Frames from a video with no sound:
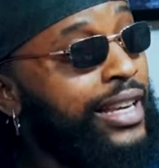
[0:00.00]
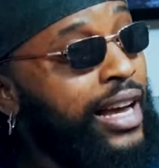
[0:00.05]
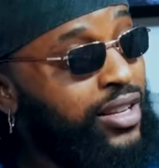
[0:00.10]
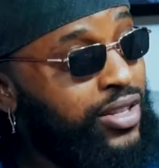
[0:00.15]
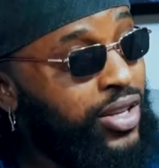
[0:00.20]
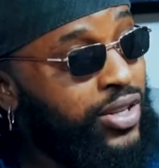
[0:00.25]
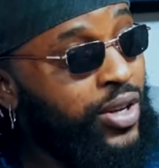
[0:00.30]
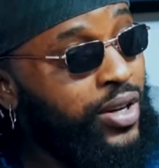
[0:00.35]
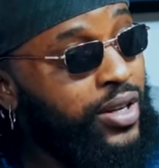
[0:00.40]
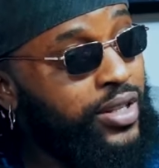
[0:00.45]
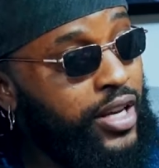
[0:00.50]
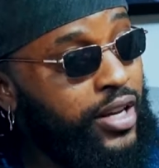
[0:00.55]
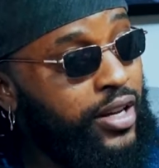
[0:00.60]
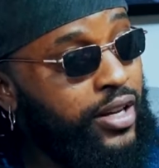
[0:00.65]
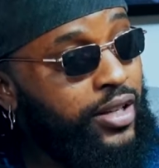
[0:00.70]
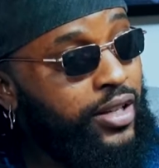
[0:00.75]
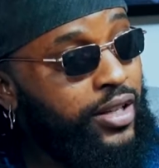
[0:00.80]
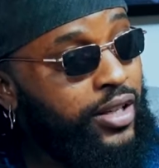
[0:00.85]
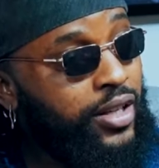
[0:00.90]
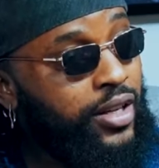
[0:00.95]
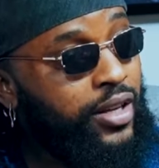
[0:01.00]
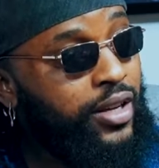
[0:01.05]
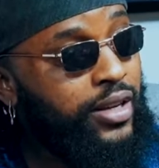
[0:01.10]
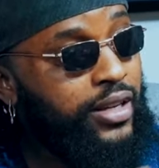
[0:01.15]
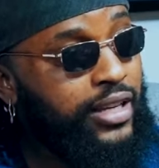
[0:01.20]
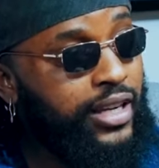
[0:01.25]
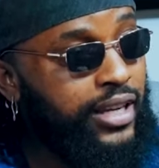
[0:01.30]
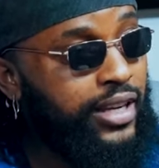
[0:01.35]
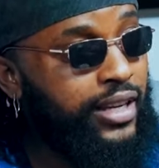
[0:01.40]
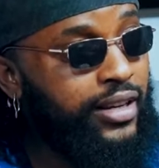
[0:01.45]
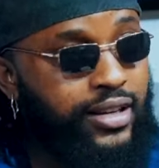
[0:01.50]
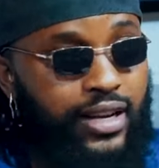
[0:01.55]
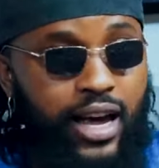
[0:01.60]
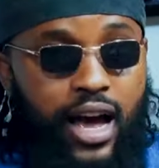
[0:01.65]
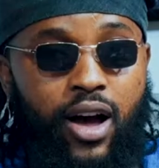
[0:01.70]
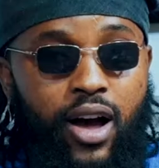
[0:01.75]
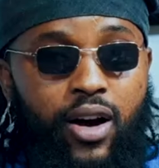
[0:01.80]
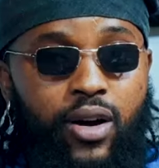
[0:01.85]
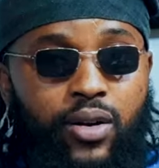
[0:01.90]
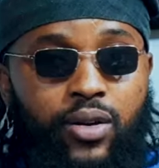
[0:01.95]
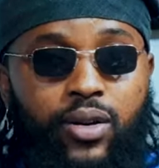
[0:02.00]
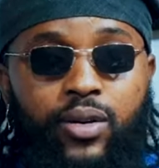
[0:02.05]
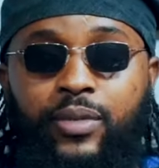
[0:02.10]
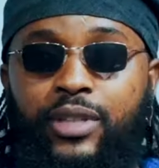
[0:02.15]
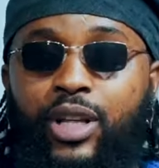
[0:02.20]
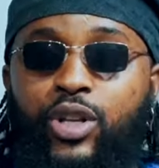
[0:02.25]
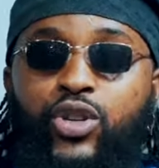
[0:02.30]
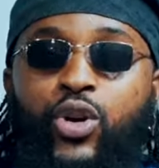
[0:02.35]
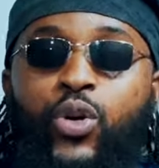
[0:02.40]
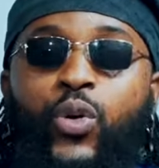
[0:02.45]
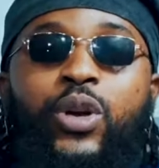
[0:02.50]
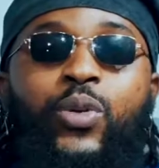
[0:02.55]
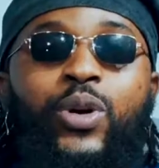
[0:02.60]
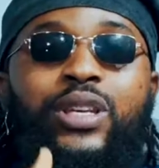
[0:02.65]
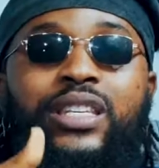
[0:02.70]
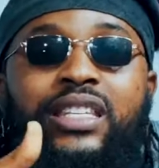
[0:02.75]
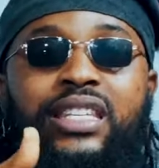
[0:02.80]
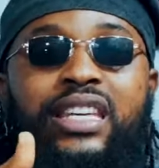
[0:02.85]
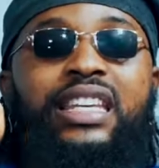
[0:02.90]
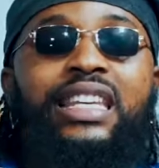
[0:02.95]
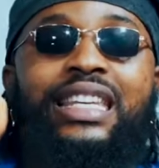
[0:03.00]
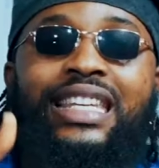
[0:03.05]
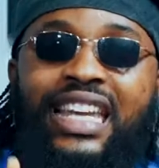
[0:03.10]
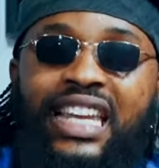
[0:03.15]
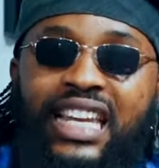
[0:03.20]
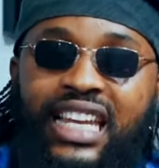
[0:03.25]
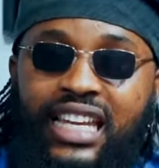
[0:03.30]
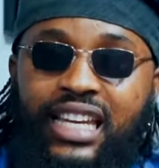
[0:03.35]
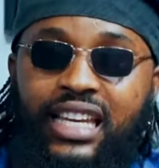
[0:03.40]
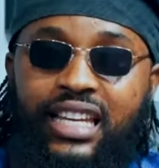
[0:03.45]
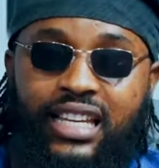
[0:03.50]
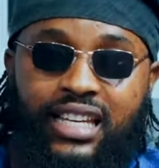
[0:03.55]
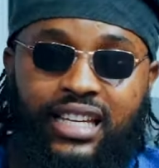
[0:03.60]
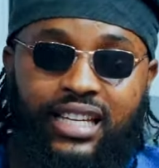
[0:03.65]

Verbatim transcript: down is tautology, huh? Kneeling down. So he was saying kneeling.